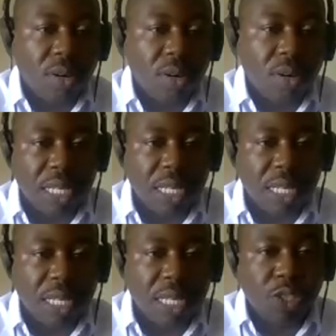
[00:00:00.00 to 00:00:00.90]
everyone
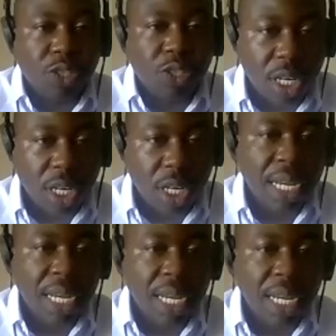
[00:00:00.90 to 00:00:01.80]
had to watch
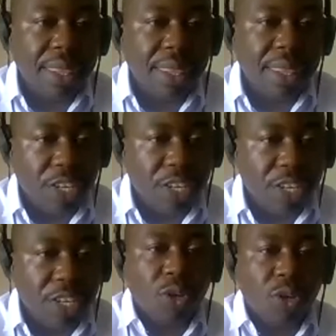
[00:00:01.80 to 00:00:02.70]
and then you
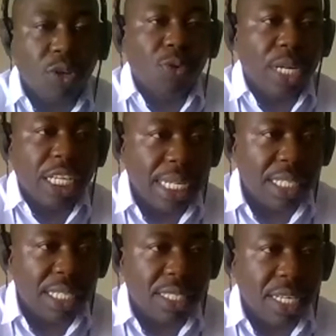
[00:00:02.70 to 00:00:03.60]
would go through a
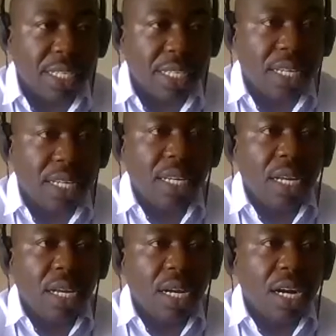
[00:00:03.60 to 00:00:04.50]
training session
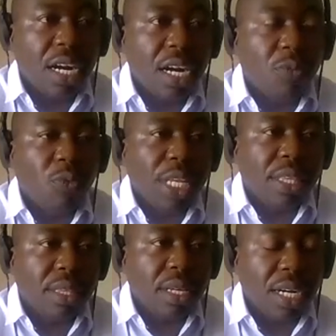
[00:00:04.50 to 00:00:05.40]
um, with
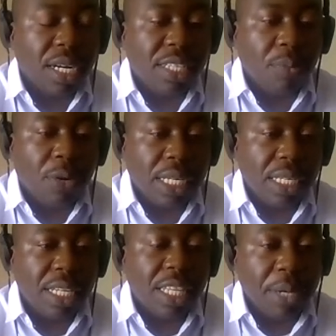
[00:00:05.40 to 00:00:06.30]
uh,
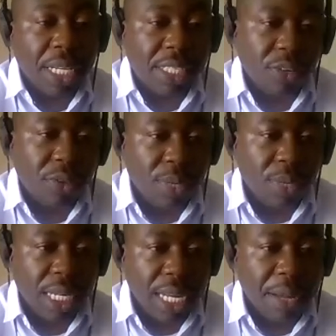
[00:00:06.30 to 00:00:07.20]
someone in the
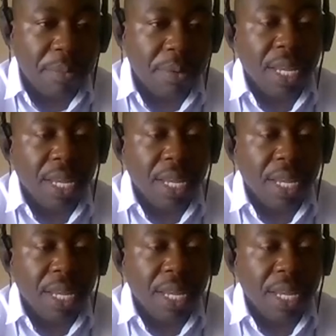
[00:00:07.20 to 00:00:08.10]
BSL3 lab.
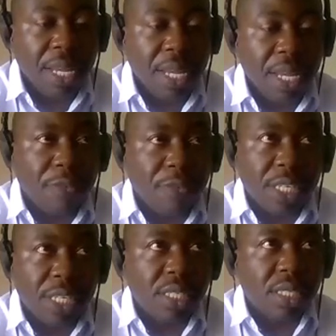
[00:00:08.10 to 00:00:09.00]
And your
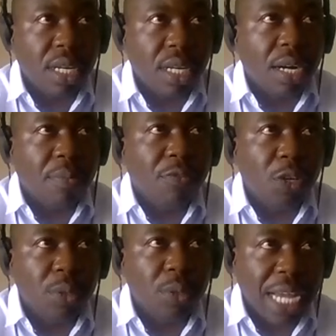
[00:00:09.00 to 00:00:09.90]
first um,
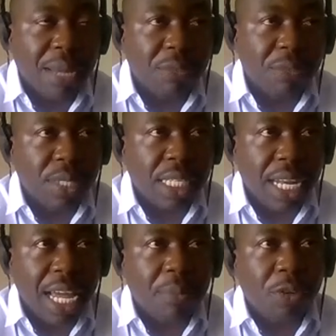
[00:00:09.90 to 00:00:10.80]
few times using the
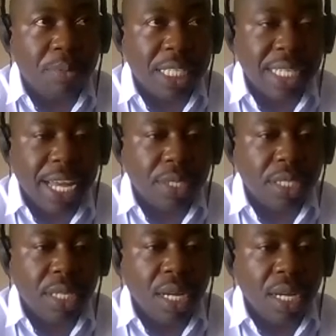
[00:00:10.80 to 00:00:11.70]
lab, you'd be
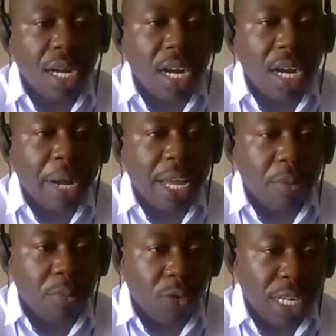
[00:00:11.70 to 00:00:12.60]
shadowed uh,
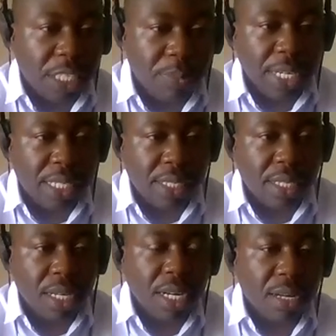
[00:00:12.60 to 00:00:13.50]
by a more
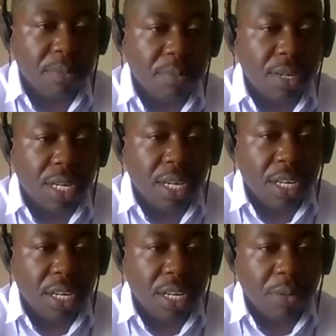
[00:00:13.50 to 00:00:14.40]
experienced uh,
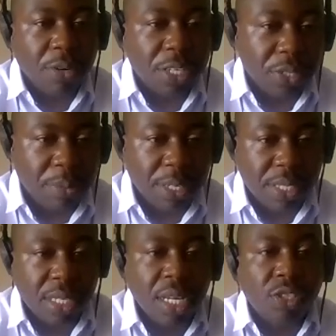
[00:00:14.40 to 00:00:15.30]
uh laboratory person.